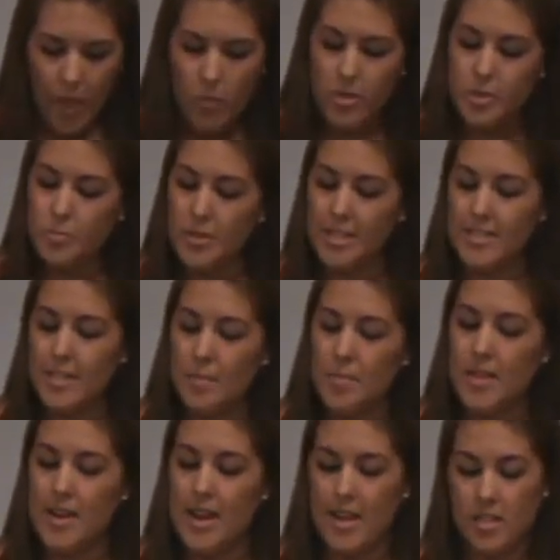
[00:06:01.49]
Which brings up
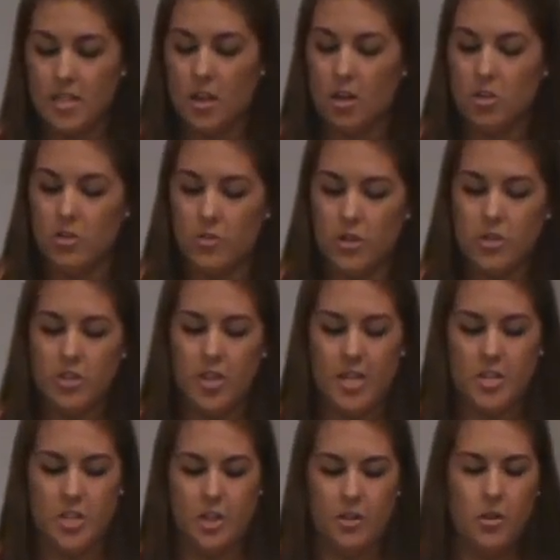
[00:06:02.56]
the next controversial
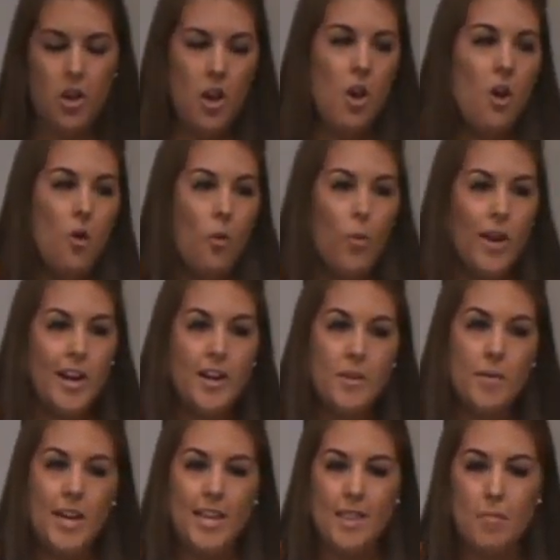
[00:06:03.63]
issue. Where do
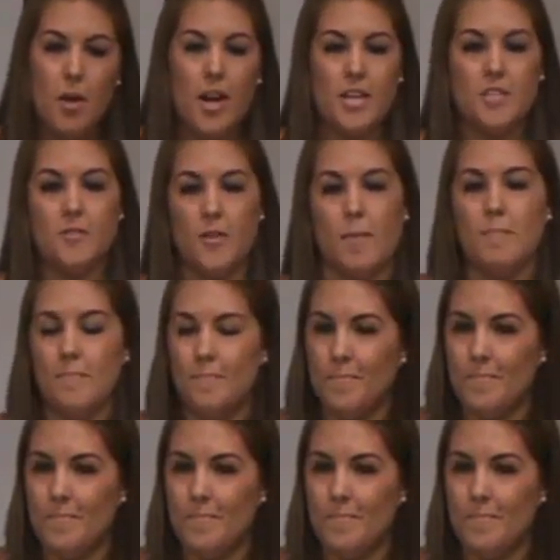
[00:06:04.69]
we get the bodies from?